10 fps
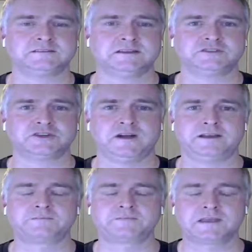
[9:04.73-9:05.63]
at
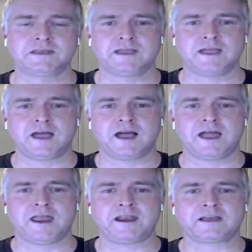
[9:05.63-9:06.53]
Shine.
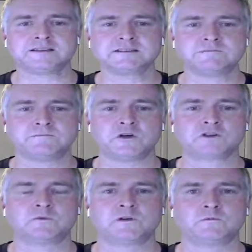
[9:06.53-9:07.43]
And I guess the
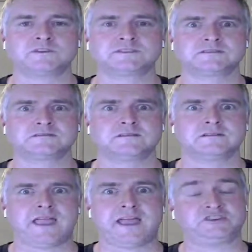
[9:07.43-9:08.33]
first one was
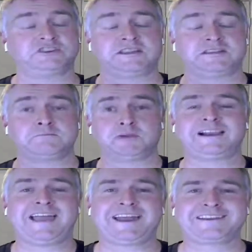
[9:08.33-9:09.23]
just
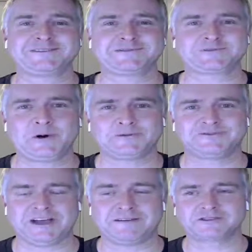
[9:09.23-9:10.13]
completely out of
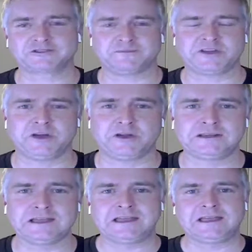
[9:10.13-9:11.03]
control JavaScript
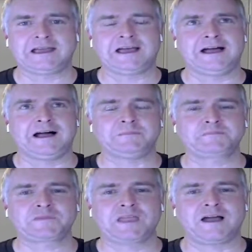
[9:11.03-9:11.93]
code.
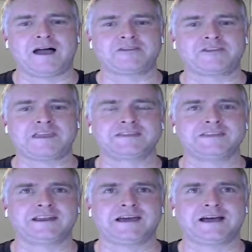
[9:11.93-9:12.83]
I think
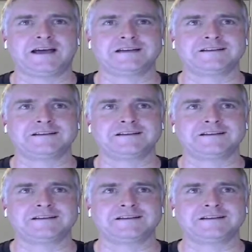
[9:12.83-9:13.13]
that